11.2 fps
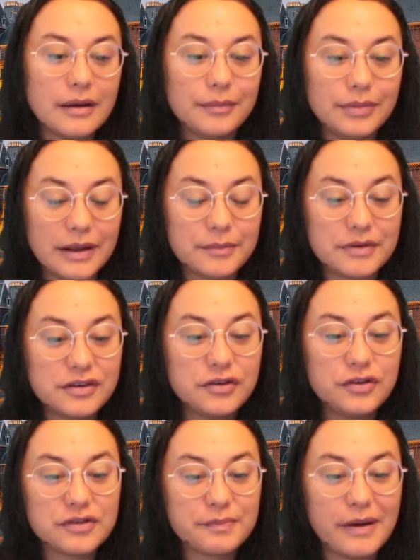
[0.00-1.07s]
blamed two
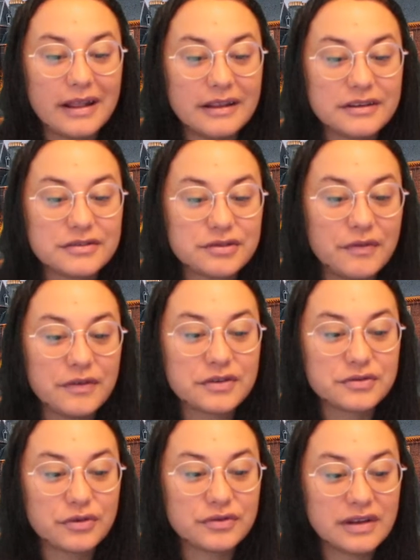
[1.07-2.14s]
U S pilots, traffic controllers,